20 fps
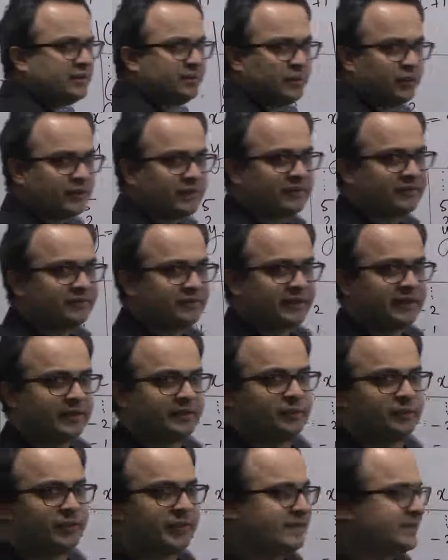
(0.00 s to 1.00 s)
plot infinite
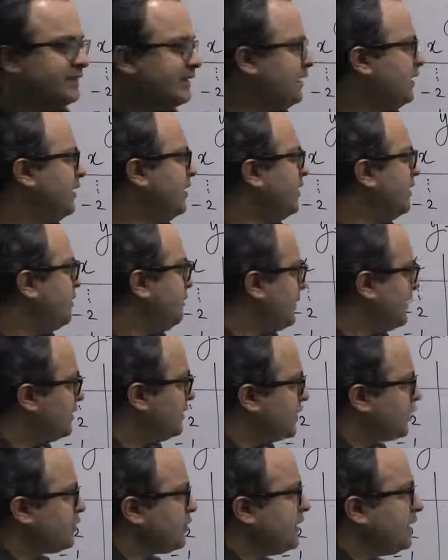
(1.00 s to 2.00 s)
points, but
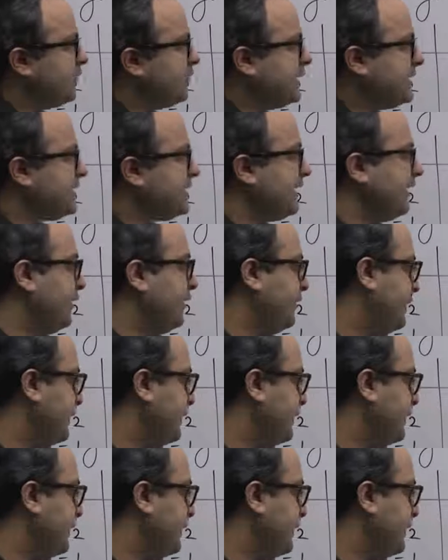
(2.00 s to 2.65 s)
just to get a basic idea of the